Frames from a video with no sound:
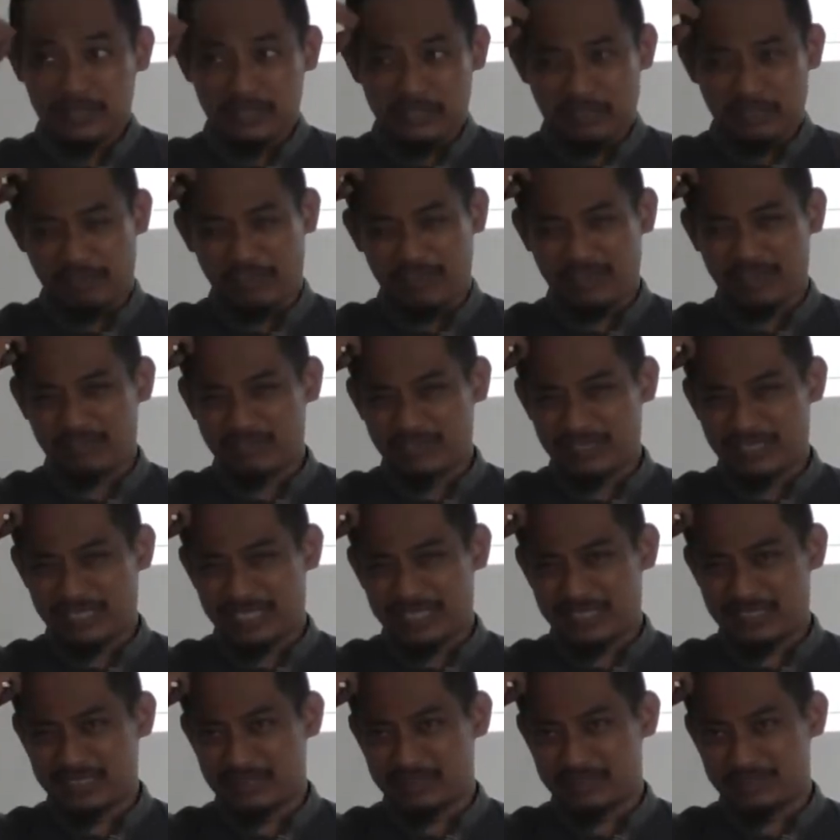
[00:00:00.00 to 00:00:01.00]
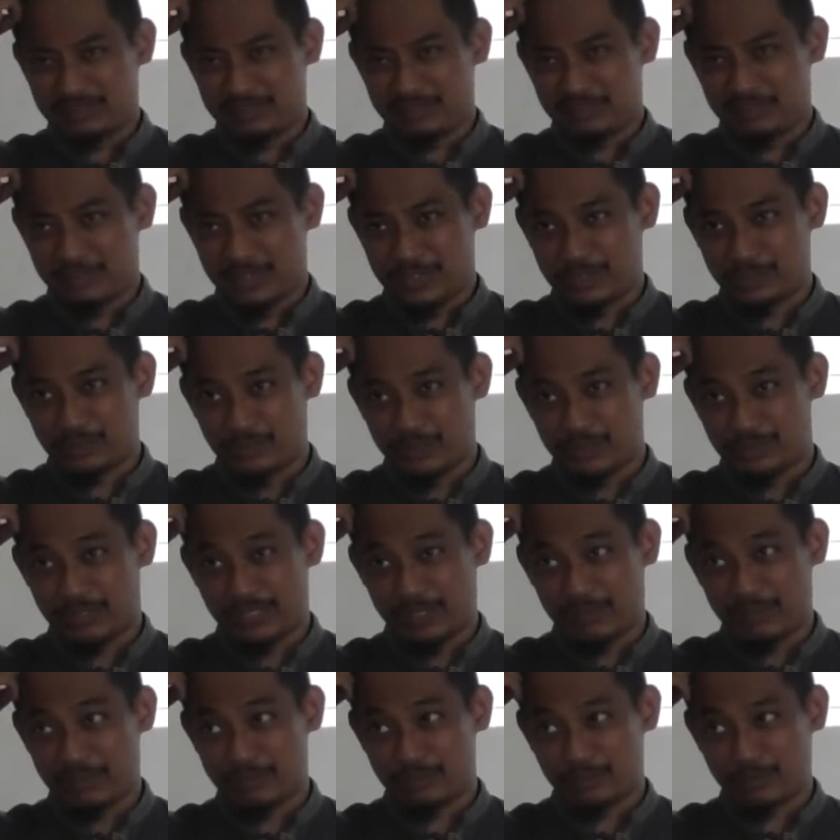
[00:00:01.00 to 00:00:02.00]
If you have never tried, make sure you
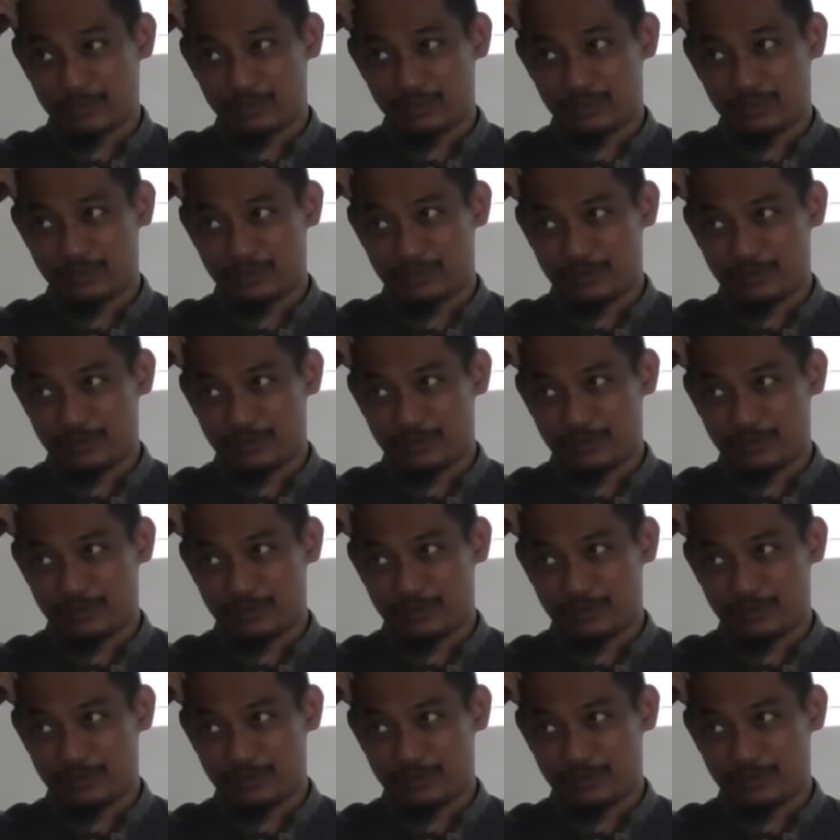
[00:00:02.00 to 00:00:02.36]
try before